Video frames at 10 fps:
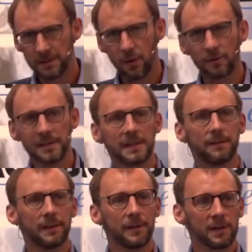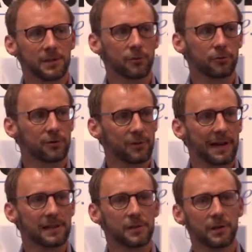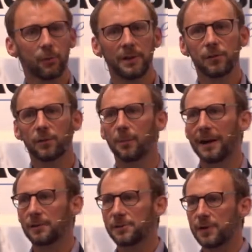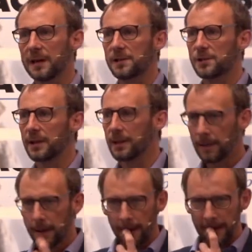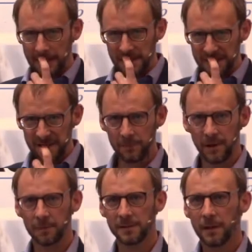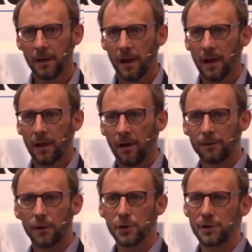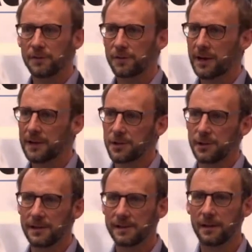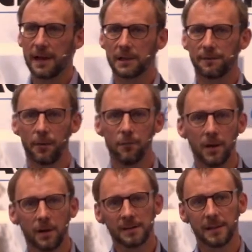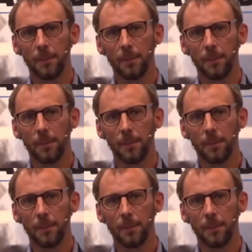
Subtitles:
It's context of industrial strategy. We talk about strategy and actually sometimes our version of strategy is the next few years.